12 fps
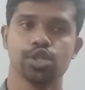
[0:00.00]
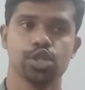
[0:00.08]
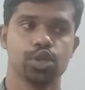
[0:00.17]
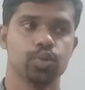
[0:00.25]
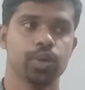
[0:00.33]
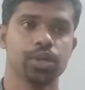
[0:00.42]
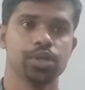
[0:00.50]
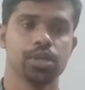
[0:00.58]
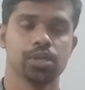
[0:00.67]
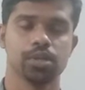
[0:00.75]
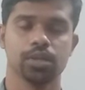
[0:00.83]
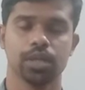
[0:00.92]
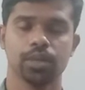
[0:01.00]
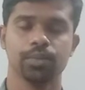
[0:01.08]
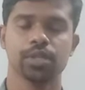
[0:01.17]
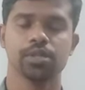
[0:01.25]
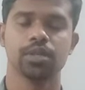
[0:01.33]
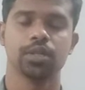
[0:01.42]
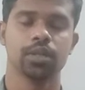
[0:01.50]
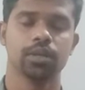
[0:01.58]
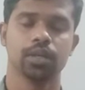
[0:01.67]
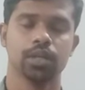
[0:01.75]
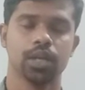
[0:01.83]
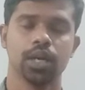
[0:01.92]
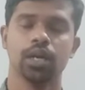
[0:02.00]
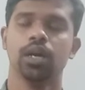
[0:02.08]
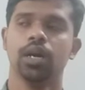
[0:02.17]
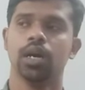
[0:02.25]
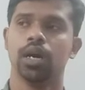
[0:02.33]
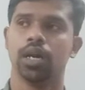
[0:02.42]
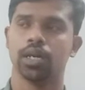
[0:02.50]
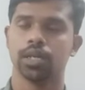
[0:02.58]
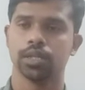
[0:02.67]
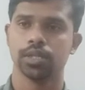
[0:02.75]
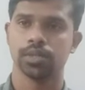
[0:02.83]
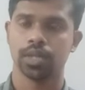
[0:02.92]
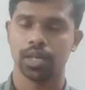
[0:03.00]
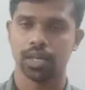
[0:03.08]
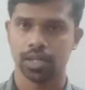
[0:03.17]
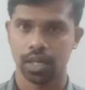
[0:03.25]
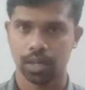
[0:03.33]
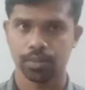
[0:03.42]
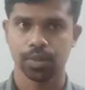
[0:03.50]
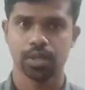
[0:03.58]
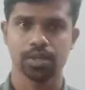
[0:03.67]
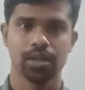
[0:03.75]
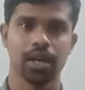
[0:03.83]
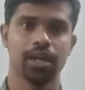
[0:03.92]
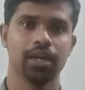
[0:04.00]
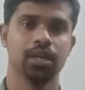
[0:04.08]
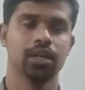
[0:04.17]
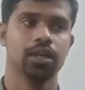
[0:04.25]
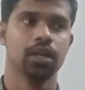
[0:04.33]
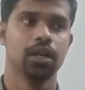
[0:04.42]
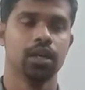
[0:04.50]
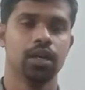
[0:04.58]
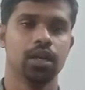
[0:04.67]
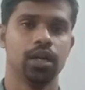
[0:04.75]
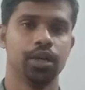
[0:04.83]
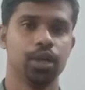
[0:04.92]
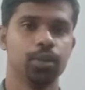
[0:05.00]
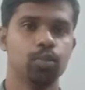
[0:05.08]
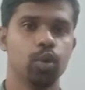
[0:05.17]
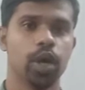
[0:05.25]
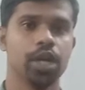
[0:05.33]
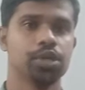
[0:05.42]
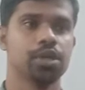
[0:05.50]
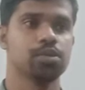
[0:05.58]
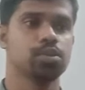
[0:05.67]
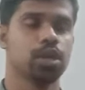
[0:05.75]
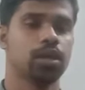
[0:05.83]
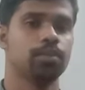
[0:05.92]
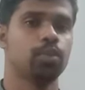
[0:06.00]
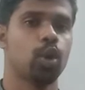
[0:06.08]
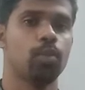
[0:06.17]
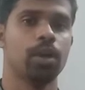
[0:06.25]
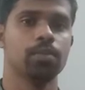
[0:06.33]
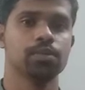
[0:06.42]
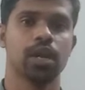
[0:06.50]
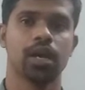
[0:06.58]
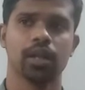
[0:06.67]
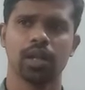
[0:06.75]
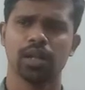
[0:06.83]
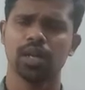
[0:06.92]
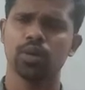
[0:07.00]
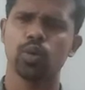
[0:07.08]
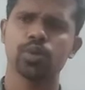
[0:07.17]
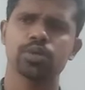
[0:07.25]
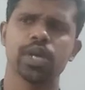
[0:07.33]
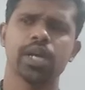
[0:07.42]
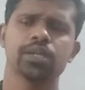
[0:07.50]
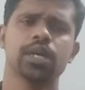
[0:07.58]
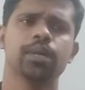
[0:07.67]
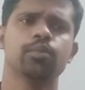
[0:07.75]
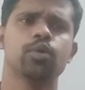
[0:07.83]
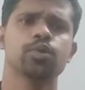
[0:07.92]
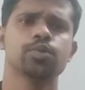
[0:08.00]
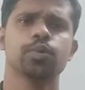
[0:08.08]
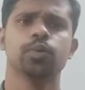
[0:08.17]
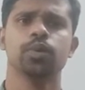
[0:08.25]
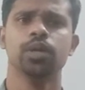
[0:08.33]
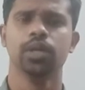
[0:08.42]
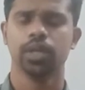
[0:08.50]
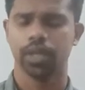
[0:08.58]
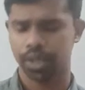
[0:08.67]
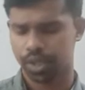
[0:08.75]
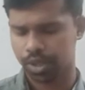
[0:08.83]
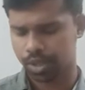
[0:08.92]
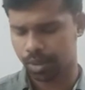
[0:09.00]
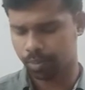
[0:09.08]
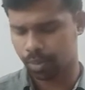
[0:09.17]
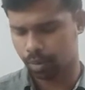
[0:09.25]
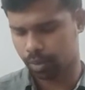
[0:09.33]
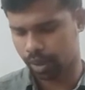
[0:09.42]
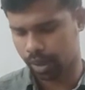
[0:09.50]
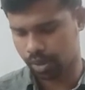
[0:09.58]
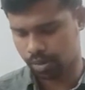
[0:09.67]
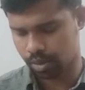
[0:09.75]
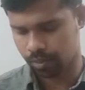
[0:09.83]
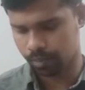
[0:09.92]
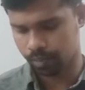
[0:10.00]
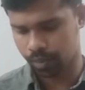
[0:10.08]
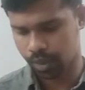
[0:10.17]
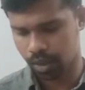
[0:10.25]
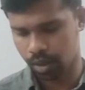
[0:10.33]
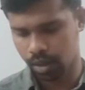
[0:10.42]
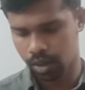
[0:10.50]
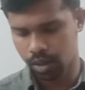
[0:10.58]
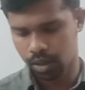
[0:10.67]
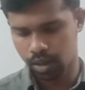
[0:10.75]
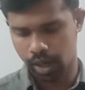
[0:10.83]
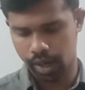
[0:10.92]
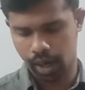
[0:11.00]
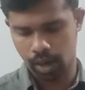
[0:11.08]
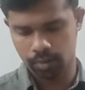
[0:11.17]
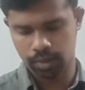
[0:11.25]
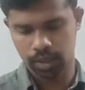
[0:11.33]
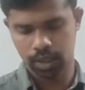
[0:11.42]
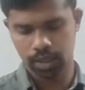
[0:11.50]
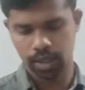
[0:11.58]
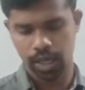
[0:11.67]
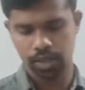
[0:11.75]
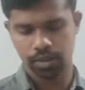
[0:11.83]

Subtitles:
situations, that means that in the under this circumstances like tribulations and problems like that, at all that time also it is empowering us. I have heard